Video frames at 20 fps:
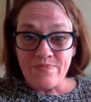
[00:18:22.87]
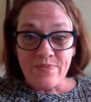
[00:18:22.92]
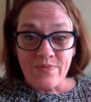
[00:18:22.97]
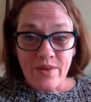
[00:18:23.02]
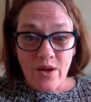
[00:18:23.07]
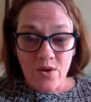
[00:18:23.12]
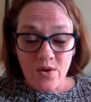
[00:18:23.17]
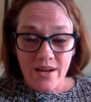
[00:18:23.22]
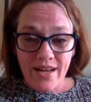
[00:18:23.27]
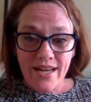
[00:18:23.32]

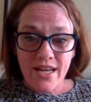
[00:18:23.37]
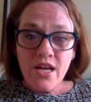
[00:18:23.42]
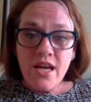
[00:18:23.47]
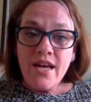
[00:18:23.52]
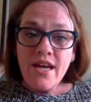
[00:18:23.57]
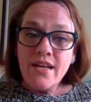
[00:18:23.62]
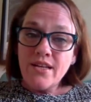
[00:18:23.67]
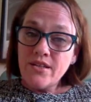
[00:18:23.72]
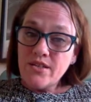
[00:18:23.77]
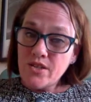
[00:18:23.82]
Okay?
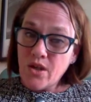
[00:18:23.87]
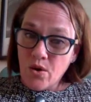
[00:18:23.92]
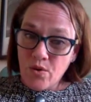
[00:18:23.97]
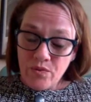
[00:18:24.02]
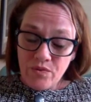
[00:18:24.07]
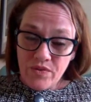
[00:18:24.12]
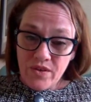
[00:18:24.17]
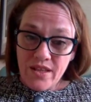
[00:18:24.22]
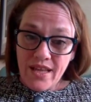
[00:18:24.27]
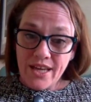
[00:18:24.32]
Don't
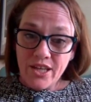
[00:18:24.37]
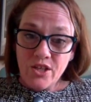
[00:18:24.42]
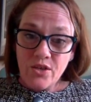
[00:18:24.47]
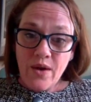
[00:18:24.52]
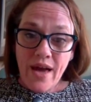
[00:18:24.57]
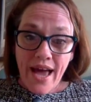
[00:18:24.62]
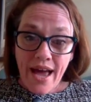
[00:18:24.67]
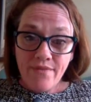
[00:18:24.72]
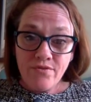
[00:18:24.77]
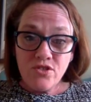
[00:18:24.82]
feel like you
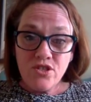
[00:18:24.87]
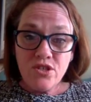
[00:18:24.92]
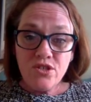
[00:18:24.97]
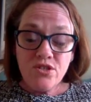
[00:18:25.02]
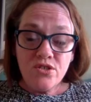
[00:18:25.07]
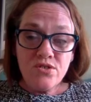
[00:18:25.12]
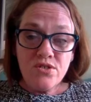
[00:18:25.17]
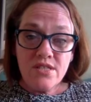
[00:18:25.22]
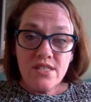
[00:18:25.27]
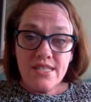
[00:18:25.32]
have to
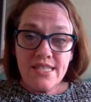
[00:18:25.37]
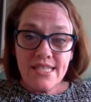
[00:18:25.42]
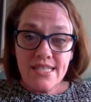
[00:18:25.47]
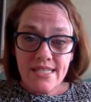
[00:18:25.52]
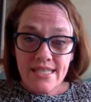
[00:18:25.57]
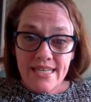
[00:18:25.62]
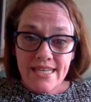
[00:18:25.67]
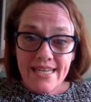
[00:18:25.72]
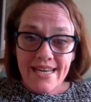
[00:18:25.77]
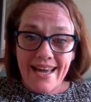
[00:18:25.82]
use the
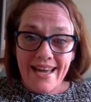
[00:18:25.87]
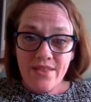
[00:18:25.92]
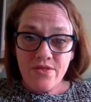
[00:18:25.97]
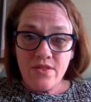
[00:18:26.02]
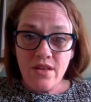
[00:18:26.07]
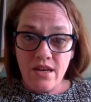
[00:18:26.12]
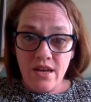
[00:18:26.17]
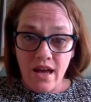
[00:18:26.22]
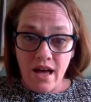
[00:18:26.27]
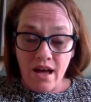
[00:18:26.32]
ci and
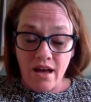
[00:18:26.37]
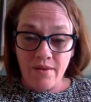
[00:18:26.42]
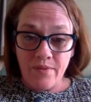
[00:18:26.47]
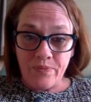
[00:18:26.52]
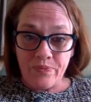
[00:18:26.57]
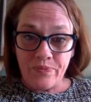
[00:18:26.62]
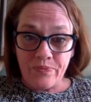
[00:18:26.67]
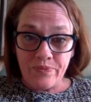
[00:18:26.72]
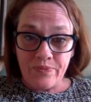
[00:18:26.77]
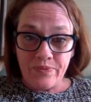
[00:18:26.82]
the la.
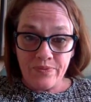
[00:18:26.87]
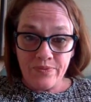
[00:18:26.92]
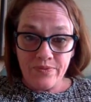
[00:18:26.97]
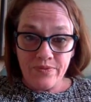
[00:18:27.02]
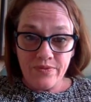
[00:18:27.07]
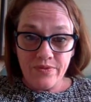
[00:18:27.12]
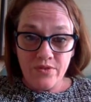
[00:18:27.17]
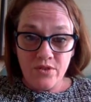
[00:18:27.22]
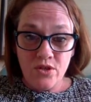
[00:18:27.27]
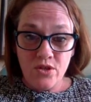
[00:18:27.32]

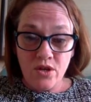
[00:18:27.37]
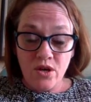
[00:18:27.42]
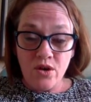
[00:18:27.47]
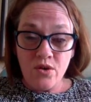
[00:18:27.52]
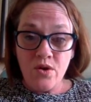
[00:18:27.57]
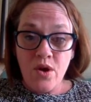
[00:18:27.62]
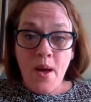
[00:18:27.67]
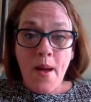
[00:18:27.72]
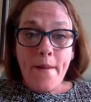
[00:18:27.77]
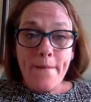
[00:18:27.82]

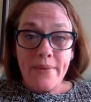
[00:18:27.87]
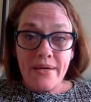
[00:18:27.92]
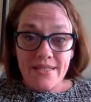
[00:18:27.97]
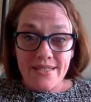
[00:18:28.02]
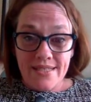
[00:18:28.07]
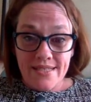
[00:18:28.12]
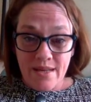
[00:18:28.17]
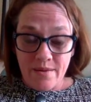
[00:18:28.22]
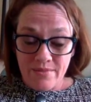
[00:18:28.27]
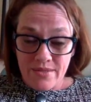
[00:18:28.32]
But
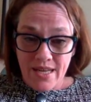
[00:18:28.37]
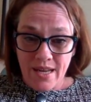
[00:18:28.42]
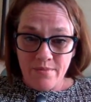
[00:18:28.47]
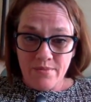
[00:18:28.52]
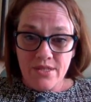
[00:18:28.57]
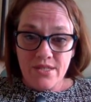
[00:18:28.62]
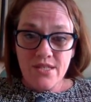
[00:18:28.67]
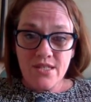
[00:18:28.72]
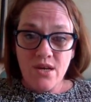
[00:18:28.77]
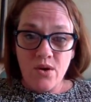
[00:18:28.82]
sometimes
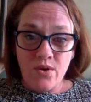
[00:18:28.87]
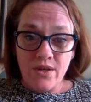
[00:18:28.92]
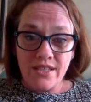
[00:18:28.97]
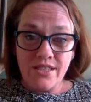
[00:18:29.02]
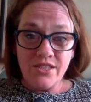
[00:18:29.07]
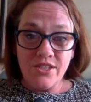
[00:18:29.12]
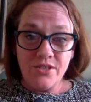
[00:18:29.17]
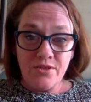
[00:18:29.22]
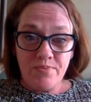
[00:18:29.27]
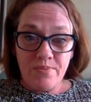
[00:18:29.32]
it's going
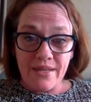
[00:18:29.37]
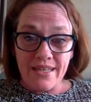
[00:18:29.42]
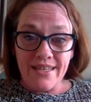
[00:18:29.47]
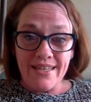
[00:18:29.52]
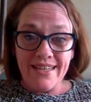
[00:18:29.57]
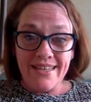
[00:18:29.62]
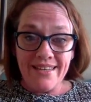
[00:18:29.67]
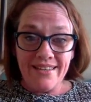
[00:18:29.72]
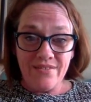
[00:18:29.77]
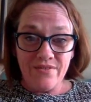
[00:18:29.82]
to
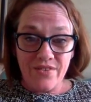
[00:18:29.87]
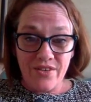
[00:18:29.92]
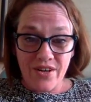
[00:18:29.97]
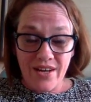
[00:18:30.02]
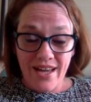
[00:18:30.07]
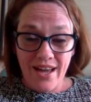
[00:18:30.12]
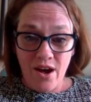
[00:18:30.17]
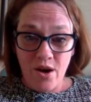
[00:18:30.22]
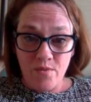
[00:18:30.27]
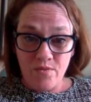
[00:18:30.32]
be very
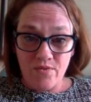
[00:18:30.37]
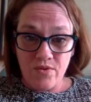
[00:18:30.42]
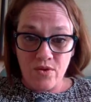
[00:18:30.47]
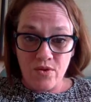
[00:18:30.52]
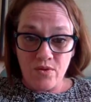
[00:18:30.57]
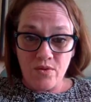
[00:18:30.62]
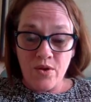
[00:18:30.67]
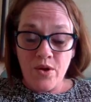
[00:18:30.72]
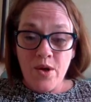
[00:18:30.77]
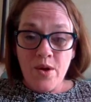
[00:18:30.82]

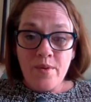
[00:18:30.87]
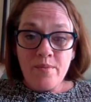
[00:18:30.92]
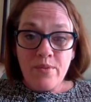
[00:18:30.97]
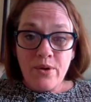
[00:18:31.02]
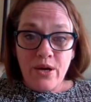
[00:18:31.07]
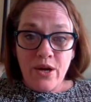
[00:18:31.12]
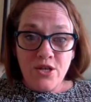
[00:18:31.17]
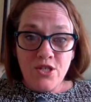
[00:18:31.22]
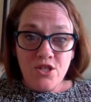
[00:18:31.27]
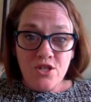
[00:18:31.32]
helpful
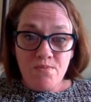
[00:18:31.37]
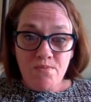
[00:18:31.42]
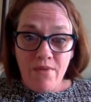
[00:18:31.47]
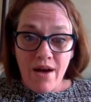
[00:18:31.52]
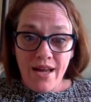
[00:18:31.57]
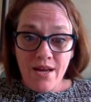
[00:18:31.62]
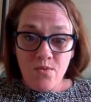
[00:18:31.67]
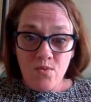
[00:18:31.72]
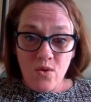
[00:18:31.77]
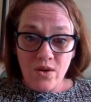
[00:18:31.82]
because you
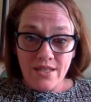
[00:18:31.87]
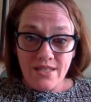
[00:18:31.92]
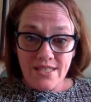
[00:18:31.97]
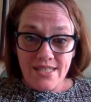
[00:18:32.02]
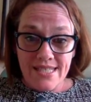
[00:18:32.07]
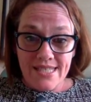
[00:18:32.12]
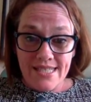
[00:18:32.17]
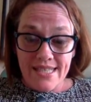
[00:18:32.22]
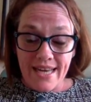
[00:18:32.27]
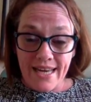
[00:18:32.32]
might want to
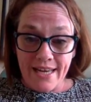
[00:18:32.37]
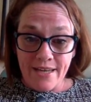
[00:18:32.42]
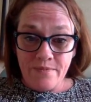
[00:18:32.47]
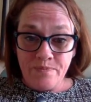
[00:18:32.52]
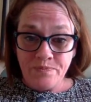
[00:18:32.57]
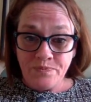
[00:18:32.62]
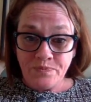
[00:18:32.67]
say,